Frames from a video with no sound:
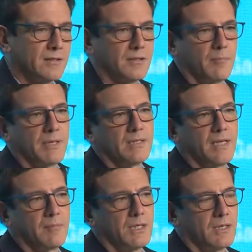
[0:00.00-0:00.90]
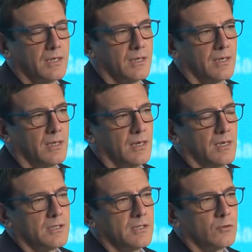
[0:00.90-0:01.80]
the pandemic
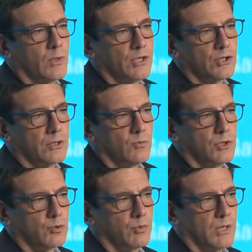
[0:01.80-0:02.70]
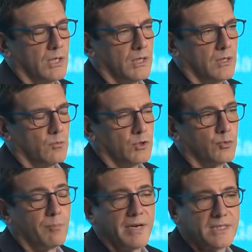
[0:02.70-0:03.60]
situation which we
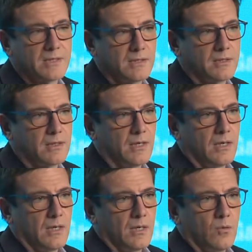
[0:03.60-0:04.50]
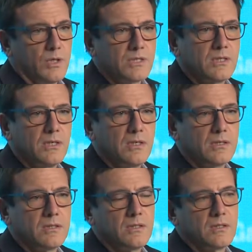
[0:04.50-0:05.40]
passed, we see
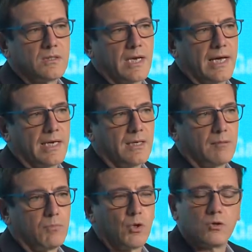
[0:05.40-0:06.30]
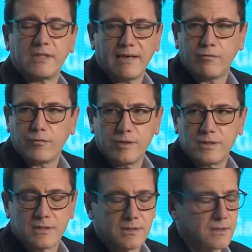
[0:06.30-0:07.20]
cities like Bogota, for
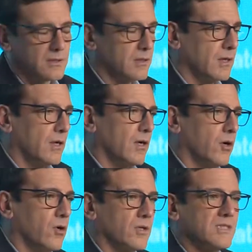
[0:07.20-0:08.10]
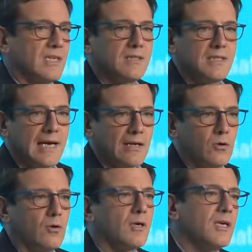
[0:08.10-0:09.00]
instance, or
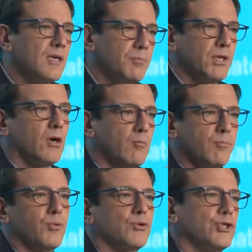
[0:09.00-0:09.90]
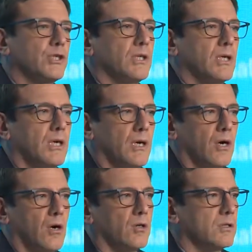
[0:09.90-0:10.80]
Santiago keeping on pushing
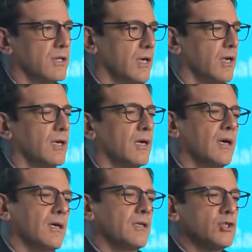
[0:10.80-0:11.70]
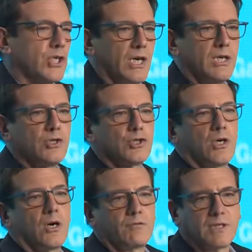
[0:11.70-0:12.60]
on the change
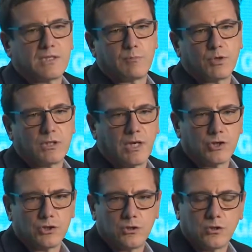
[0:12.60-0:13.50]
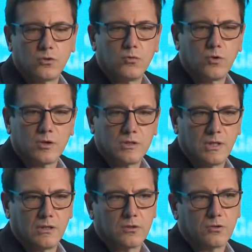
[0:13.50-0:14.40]
of transportation towards
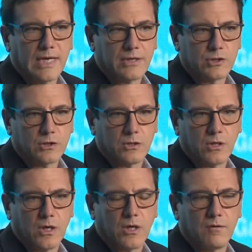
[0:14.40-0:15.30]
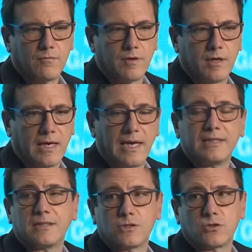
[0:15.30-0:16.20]
the introduction of
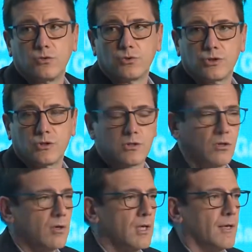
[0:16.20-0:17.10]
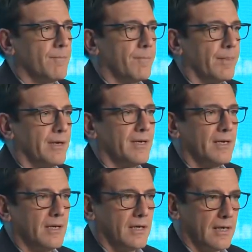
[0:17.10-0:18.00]
electric solutions. So
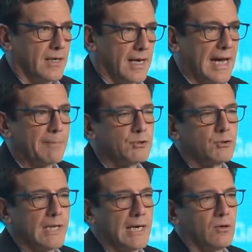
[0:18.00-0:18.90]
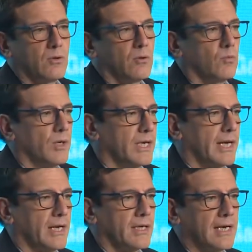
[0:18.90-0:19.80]
up to now, we
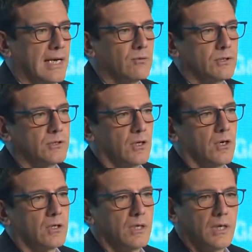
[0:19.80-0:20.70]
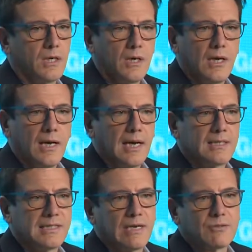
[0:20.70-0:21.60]
can count on
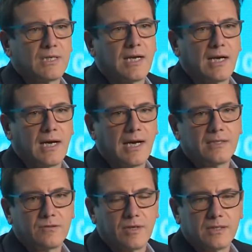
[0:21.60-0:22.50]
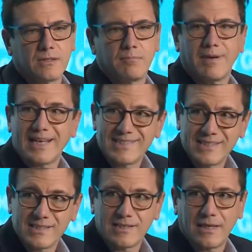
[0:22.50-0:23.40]
1,100
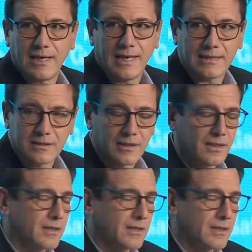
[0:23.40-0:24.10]
buses, electric,